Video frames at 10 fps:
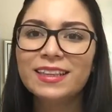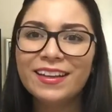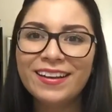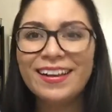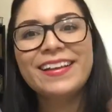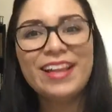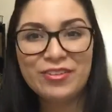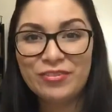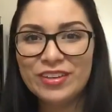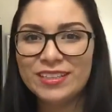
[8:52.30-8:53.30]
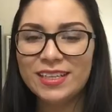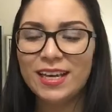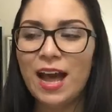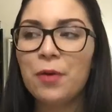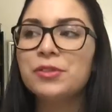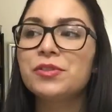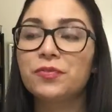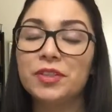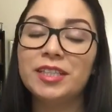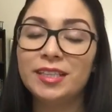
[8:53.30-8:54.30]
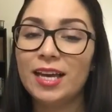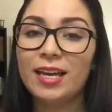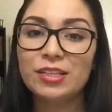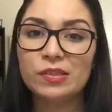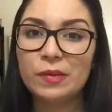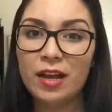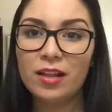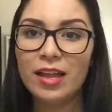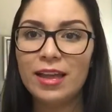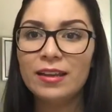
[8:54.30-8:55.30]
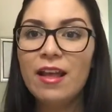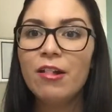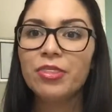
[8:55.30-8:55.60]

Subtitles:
you know, like that feeling. I was feeling that as well, and